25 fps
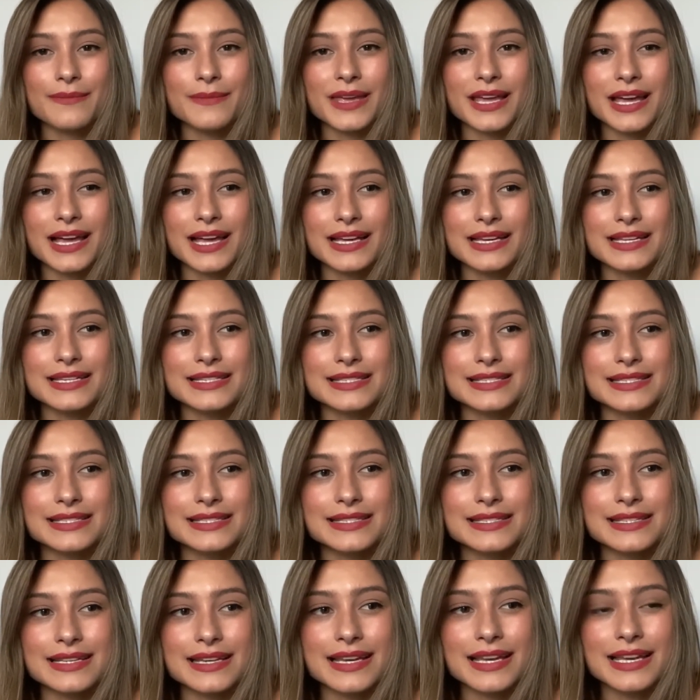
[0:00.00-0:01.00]

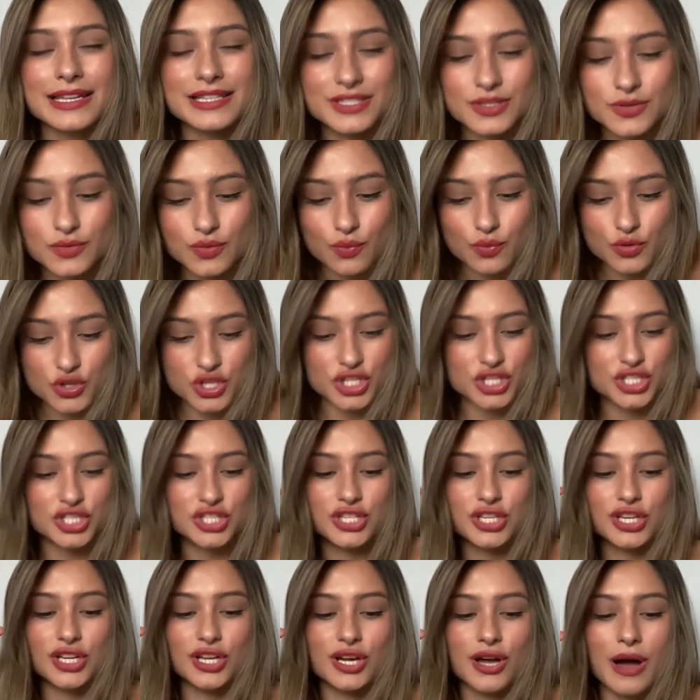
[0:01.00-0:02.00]
Because it's
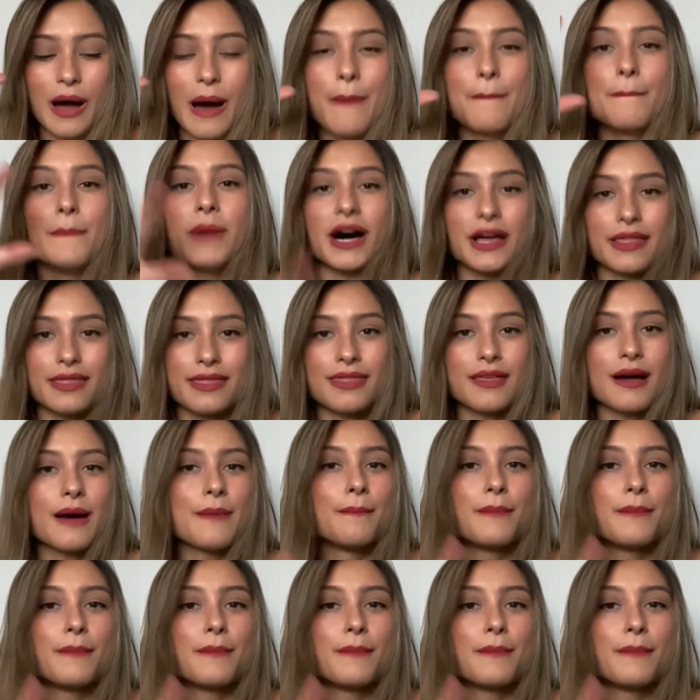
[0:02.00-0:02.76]
just a month.